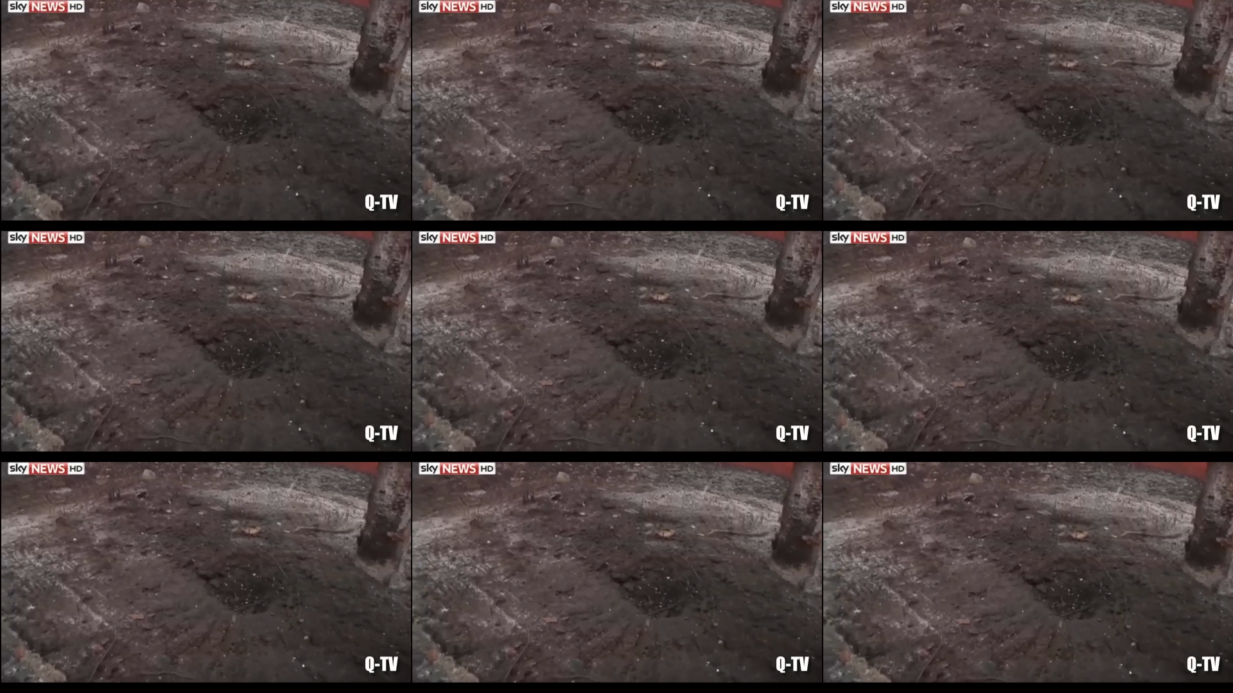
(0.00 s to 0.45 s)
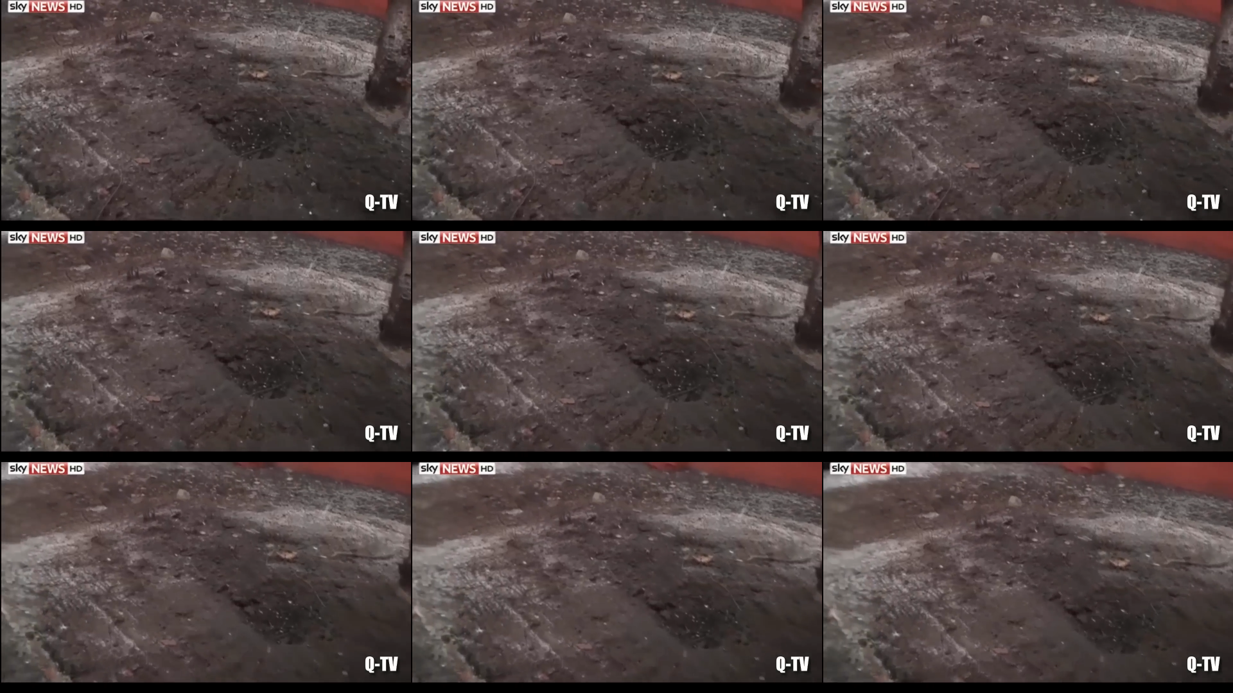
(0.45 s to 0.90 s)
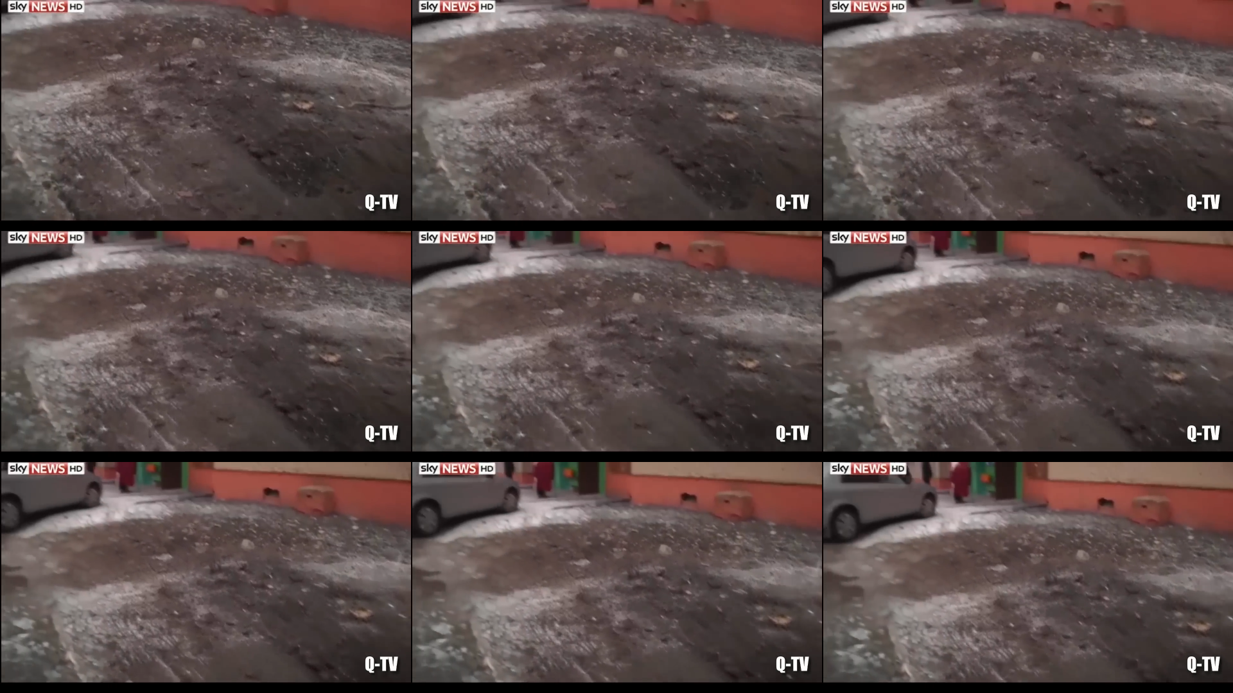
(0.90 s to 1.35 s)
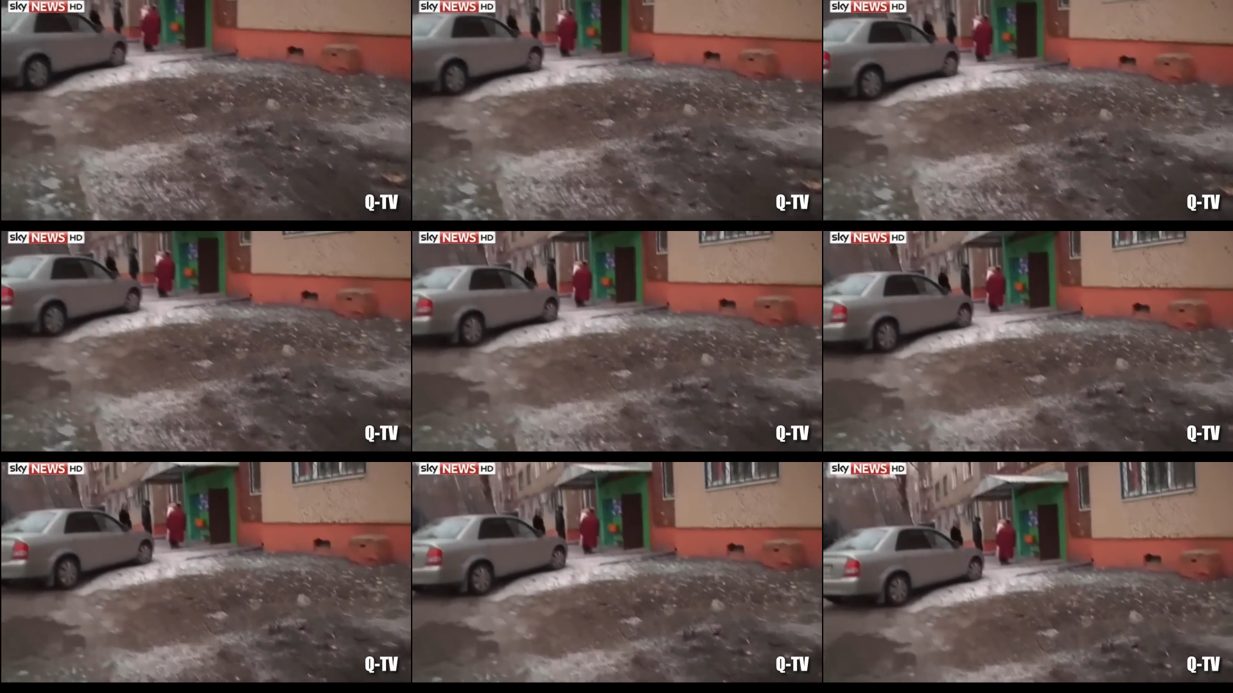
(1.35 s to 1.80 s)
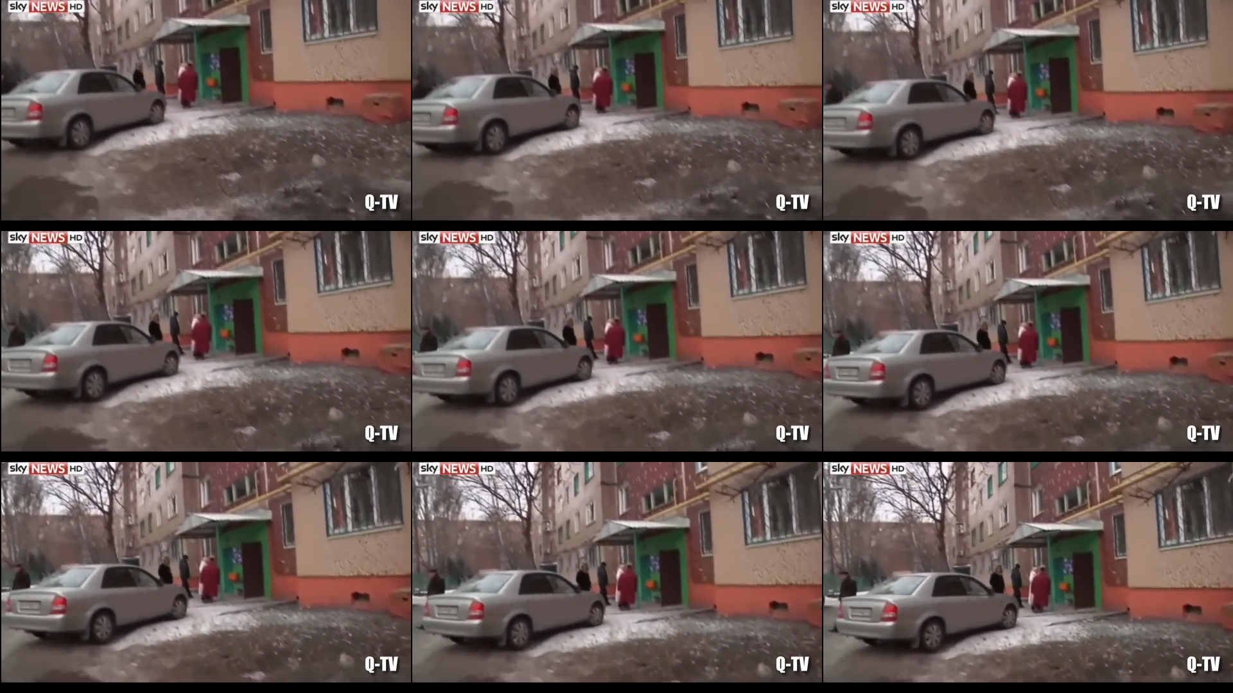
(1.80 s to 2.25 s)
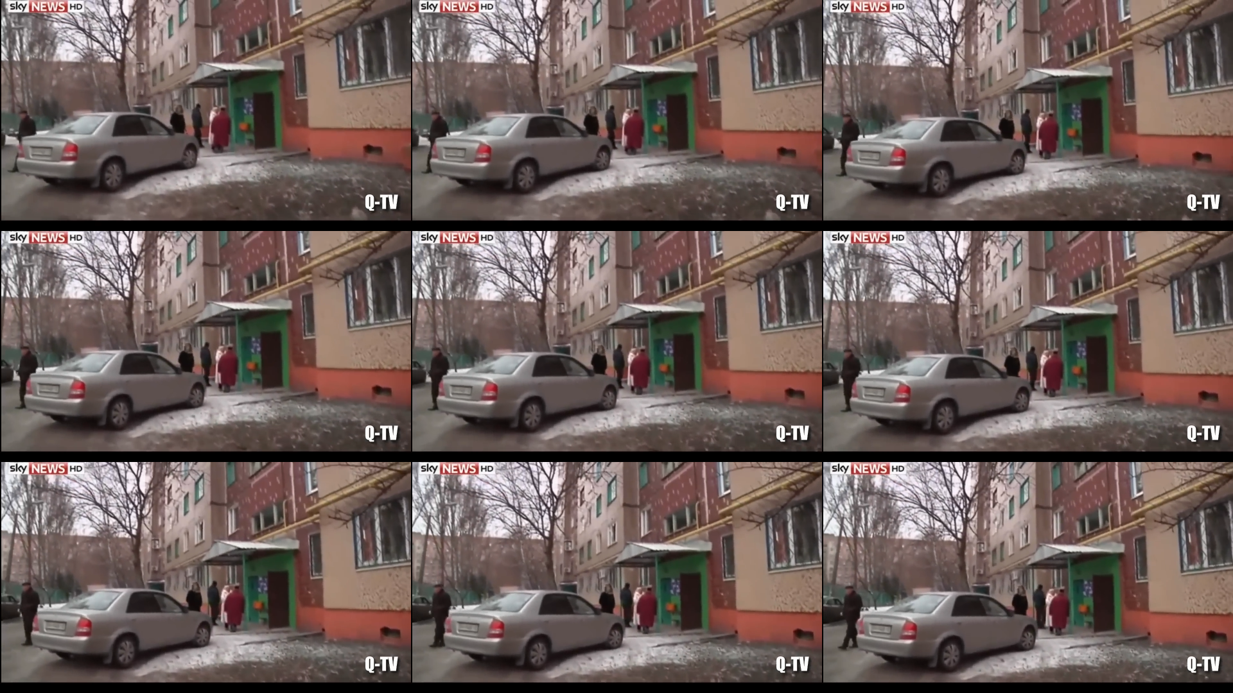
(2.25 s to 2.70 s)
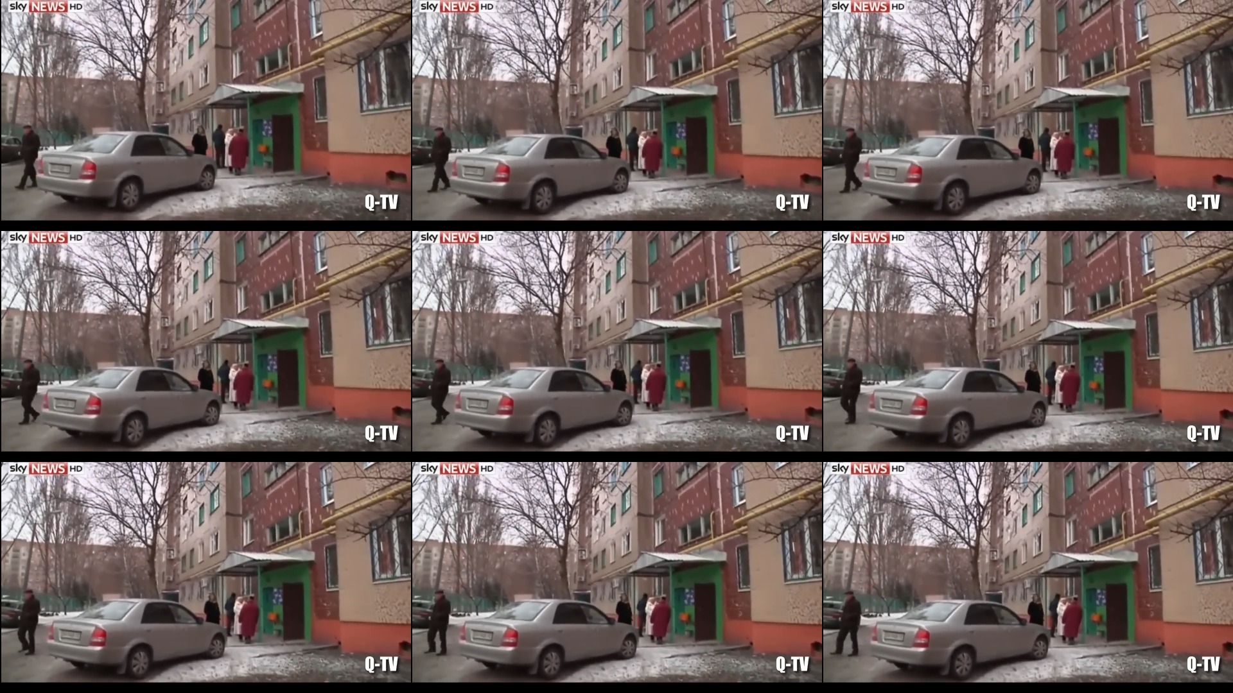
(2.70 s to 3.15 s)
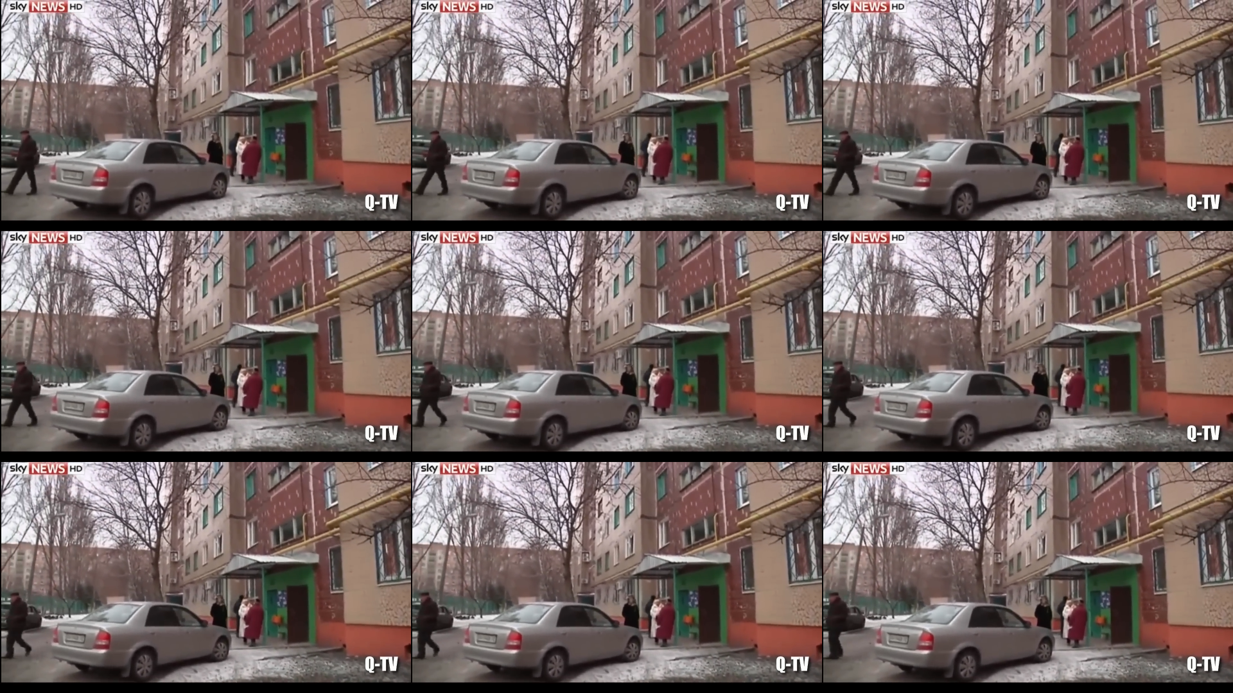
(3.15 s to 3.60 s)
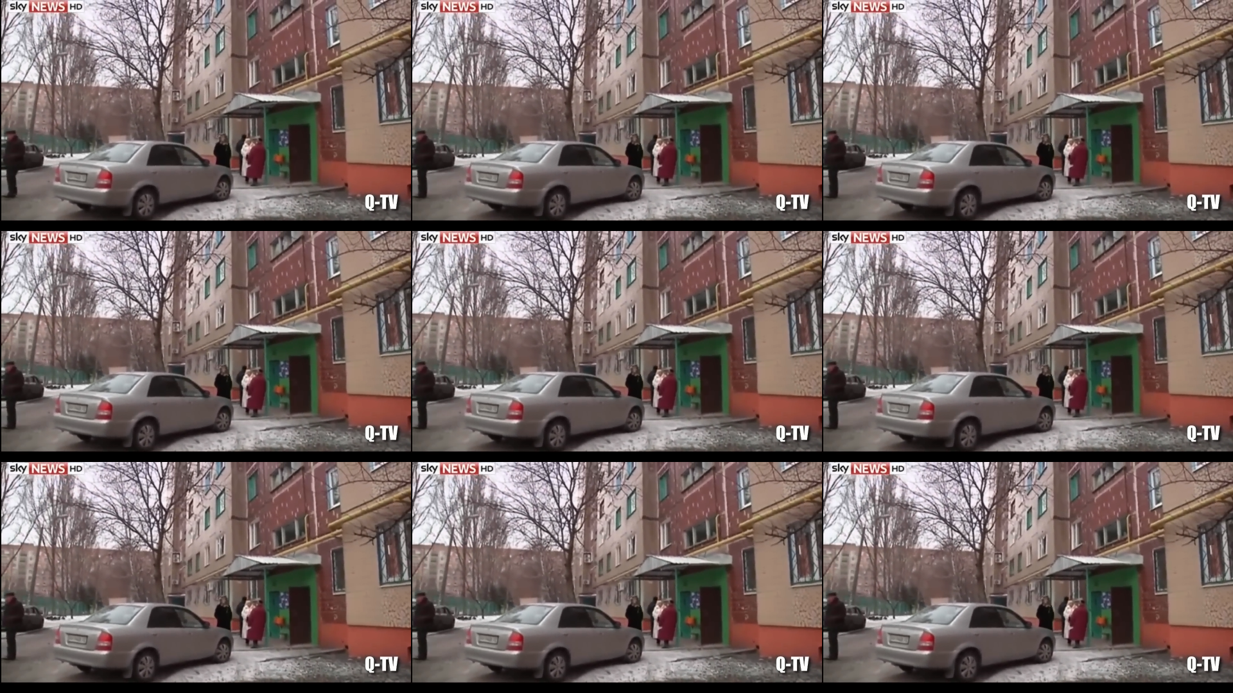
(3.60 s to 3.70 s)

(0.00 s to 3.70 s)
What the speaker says: (no speaker visible)